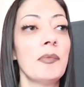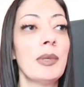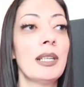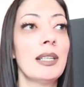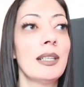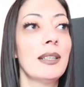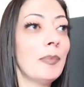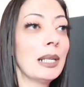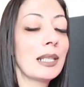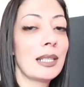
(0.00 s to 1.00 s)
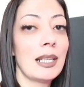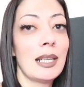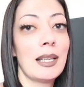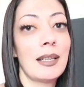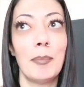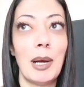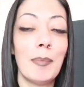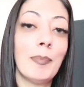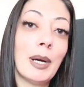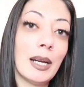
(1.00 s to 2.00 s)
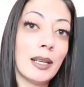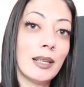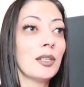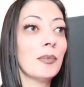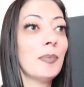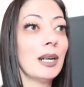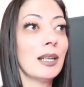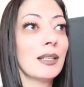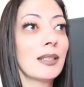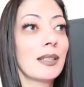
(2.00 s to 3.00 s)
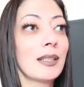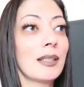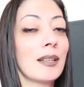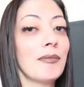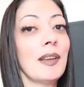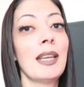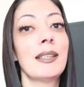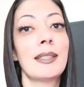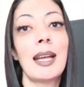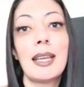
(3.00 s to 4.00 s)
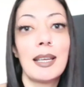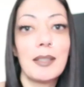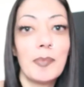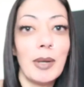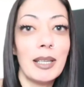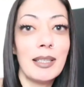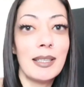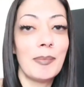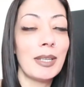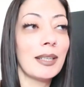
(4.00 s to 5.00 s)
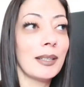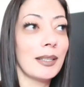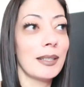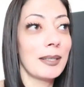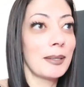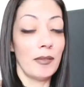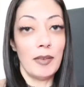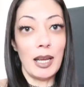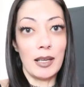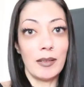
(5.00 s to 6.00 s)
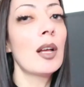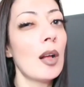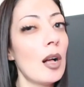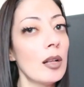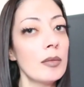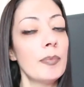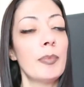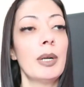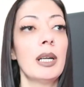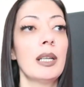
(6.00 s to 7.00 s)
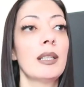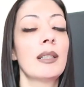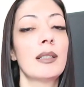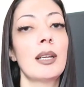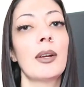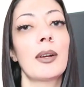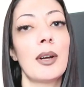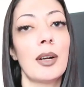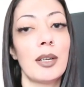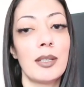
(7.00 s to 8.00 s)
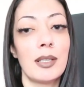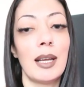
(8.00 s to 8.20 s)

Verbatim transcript: I've been busting my butt to bust the fake psychics' butts because they're fake. Not all, but the tarot cards.